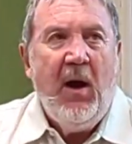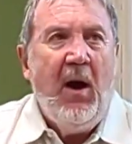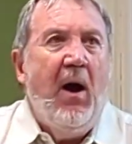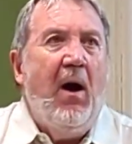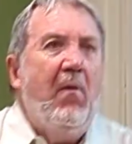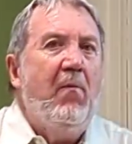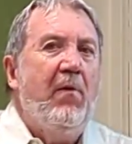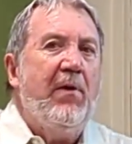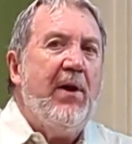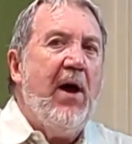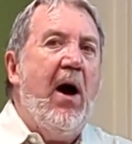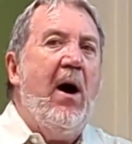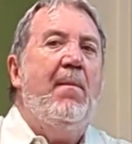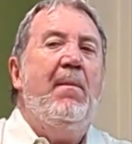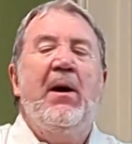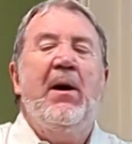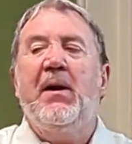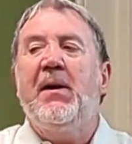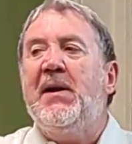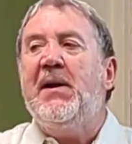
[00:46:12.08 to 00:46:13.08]

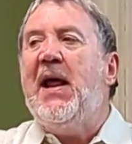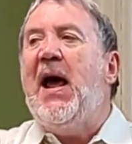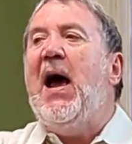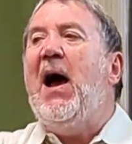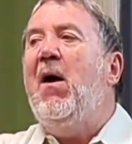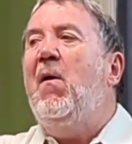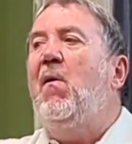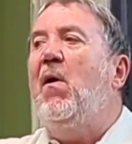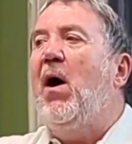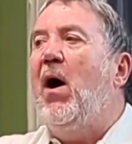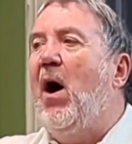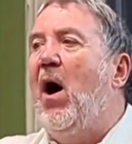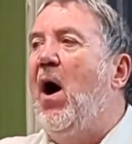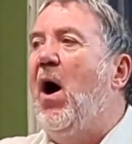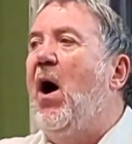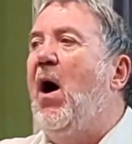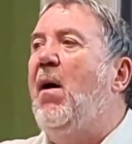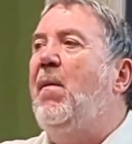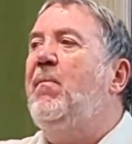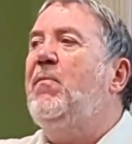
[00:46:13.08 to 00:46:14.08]
Radama, now
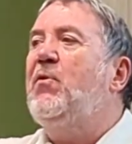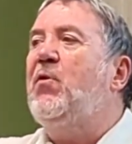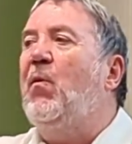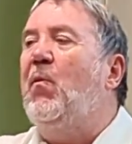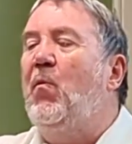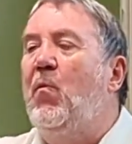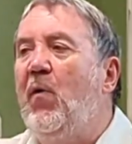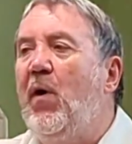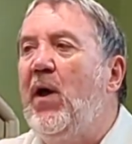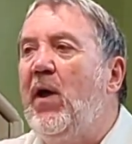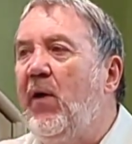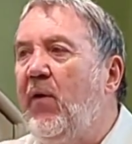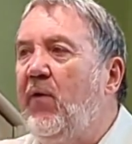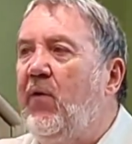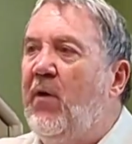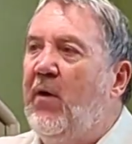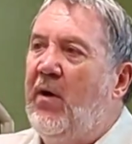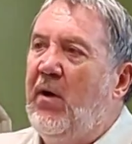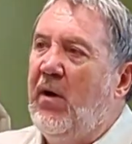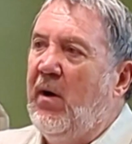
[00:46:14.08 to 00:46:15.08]
armed
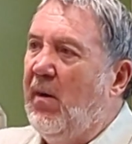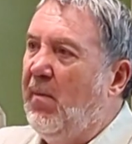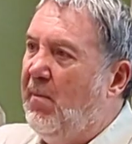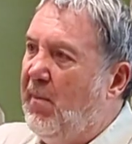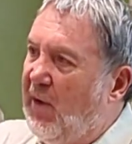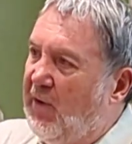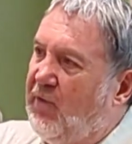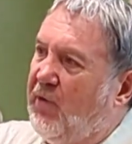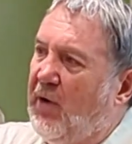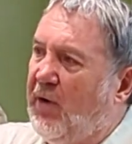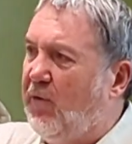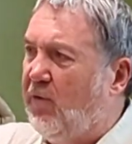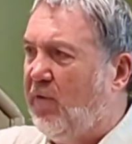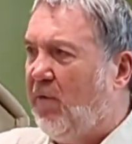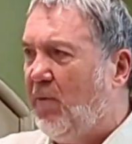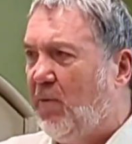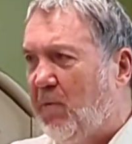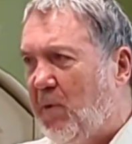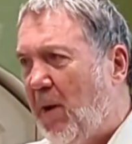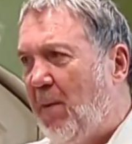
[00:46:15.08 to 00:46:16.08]
with muskets and
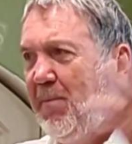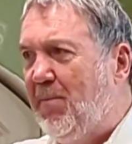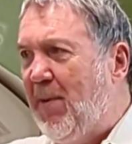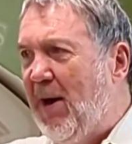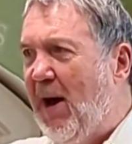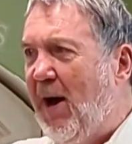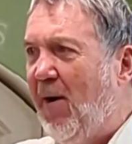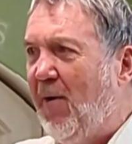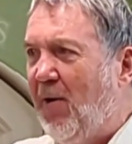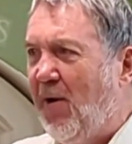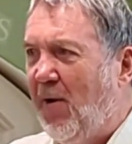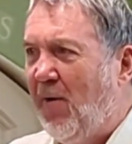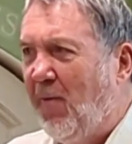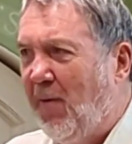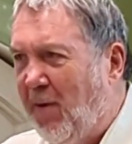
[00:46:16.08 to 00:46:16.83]
gunpowder,